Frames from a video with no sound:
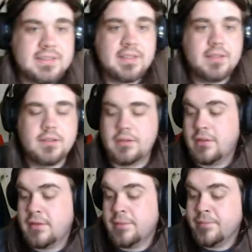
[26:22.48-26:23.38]
at?
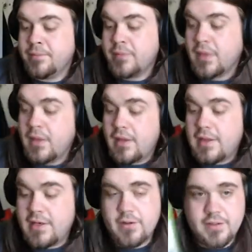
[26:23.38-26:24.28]

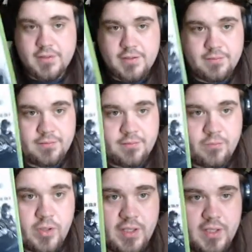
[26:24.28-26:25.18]
Anyways,
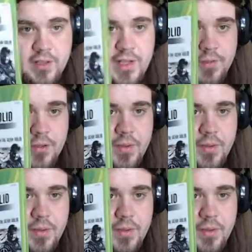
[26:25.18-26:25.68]
really good game though.